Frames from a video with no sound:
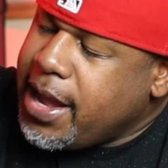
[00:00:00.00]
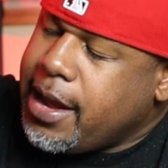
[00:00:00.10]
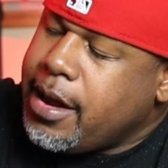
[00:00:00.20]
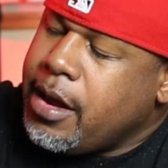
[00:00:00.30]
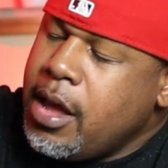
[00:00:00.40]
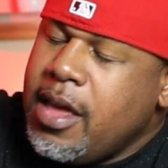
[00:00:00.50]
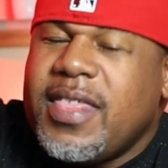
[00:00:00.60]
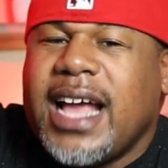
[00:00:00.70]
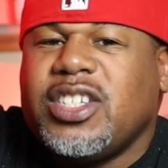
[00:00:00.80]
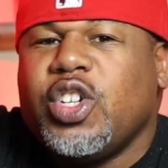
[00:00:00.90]
here,
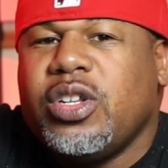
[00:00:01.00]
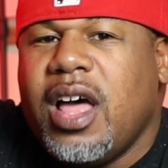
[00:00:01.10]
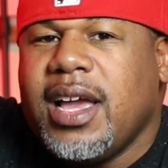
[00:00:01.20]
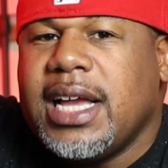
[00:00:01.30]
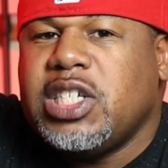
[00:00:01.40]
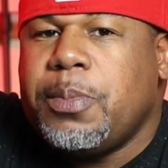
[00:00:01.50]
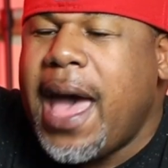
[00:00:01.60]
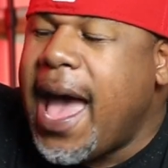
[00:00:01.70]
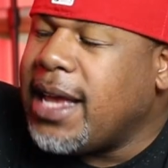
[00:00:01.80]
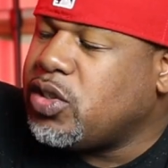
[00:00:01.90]
that's your luggage
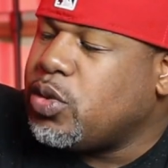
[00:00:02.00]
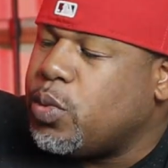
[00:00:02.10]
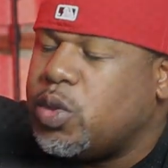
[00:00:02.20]
pass through.